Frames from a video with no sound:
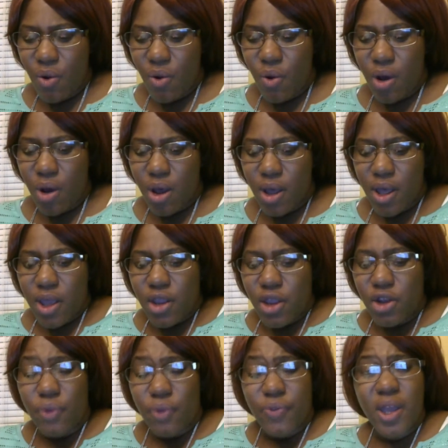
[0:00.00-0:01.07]
or,
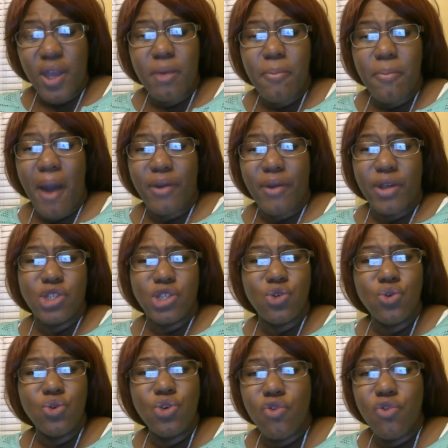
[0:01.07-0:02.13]
you know, think about your
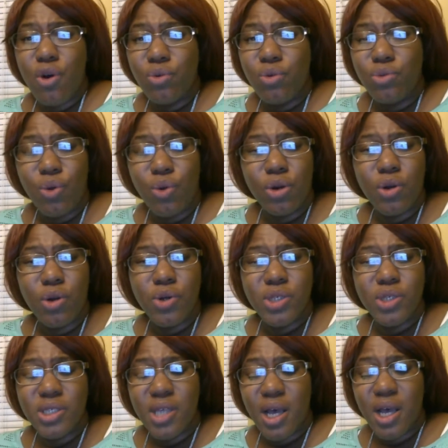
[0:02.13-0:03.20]
two-year-old daughter or
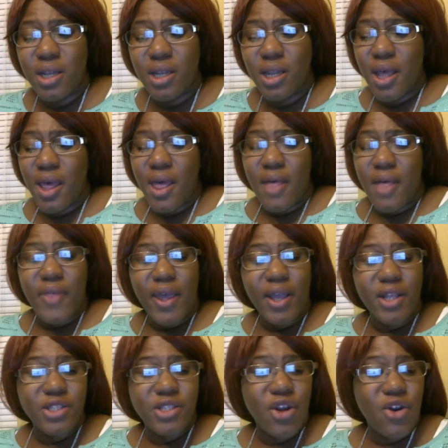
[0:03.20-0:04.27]
son. They
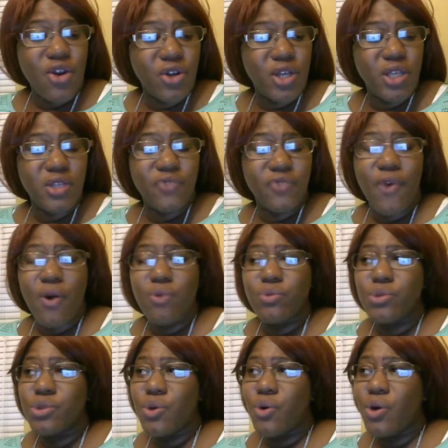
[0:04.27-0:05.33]
could turn these
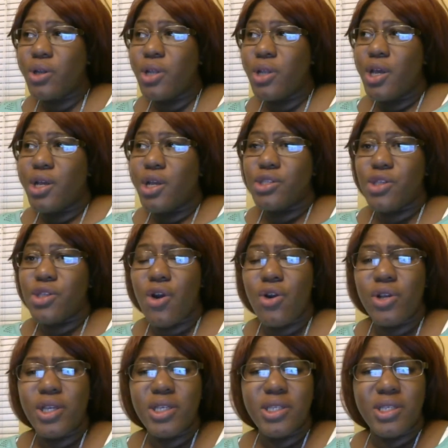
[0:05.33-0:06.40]
phones on,
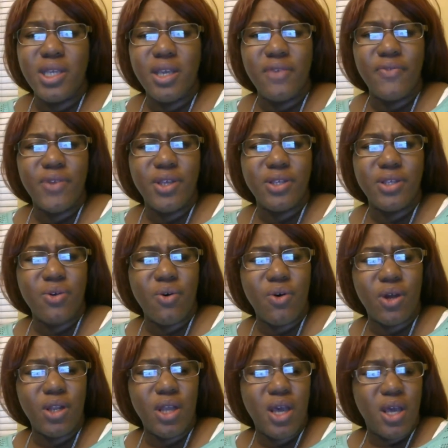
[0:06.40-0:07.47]
turn these TVs
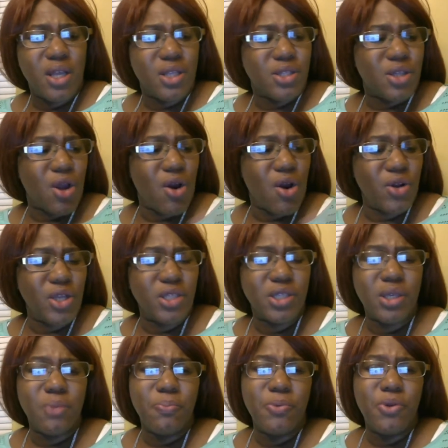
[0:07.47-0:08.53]
on turn
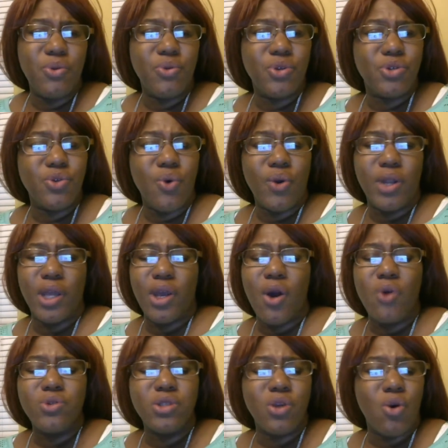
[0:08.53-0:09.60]
these computers on and
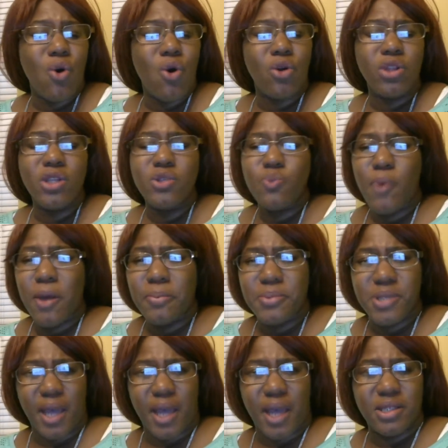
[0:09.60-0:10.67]
go to all these
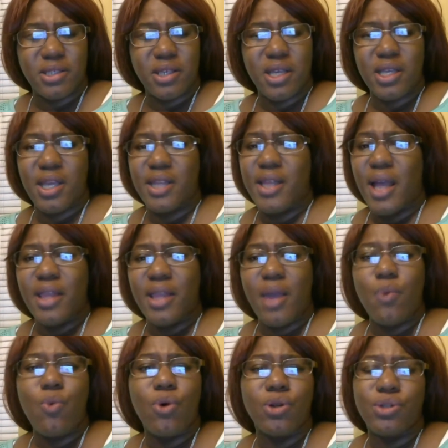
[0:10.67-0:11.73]
websites that
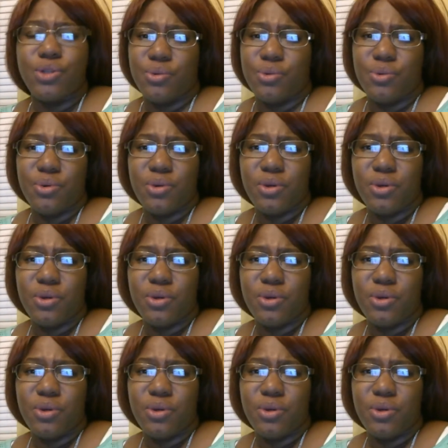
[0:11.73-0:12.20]
they want to.